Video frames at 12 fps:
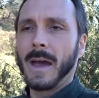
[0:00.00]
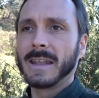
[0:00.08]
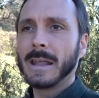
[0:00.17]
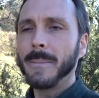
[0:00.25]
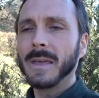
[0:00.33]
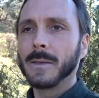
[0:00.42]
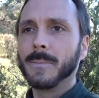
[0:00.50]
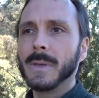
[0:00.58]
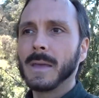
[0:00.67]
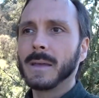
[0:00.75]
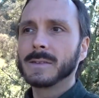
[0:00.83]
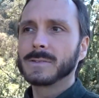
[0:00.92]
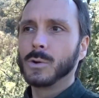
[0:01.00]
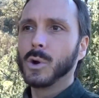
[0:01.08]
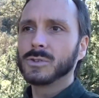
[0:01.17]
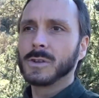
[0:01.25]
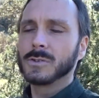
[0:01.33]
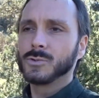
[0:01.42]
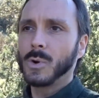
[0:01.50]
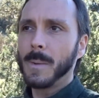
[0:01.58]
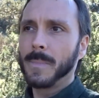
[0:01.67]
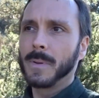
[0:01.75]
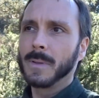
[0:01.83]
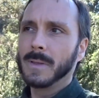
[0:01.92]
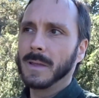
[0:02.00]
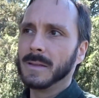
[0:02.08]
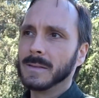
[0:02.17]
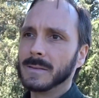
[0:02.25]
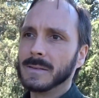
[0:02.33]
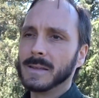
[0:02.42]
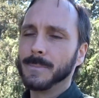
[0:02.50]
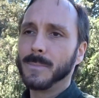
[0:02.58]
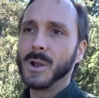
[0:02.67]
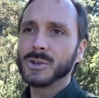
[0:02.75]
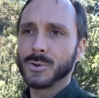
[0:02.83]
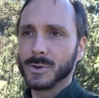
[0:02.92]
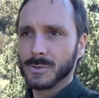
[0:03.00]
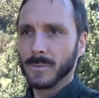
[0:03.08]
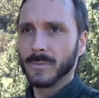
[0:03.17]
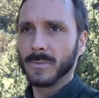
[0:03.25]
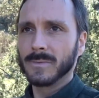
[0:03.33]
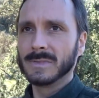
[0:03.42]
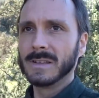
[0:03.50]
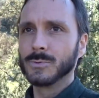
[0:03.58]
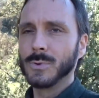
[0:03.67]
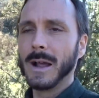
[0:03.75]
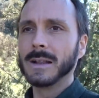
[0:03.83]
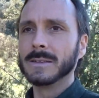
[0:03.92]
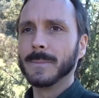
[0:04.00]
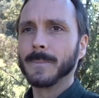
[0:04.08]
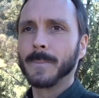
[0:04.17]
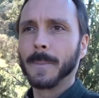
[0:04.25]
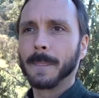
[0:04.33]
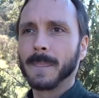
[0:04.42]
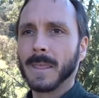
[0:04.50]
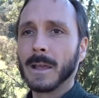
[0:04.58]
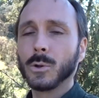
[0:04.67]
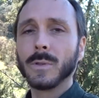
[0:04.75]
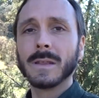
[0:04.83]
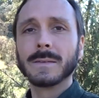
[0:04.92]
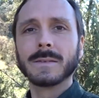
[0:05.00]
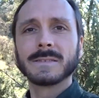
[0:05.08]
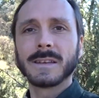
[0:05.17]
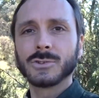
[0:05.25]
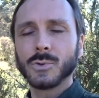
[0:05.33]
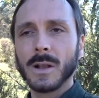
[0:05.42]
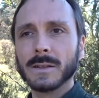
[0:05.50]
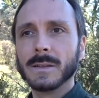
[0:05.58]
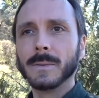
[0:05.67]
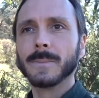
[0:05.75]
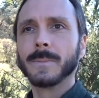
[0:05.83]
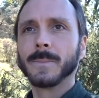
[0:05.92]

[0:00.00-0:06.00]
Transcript: Adamic beings got trapped in the pleasures of this reality, including sexuality.